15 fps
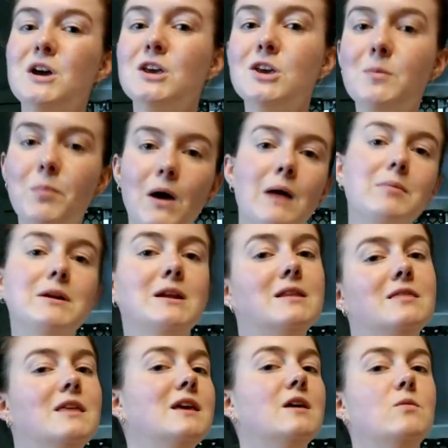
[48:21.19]
you probably didn't
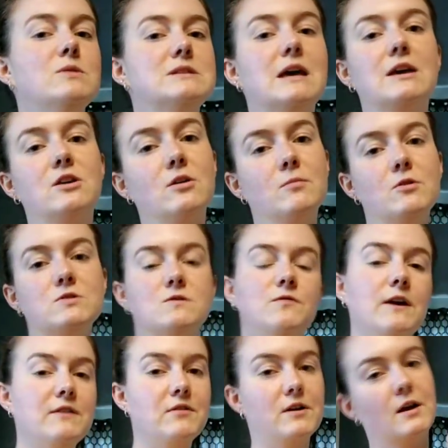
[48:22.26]
think it was like your most
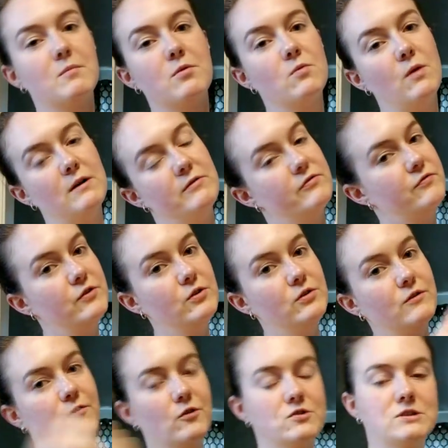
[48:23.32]
favorite number one food the
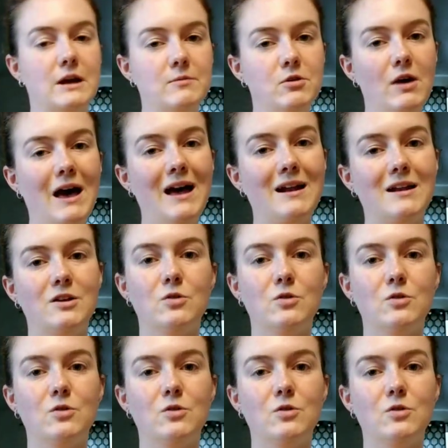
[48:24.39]
first time you had it.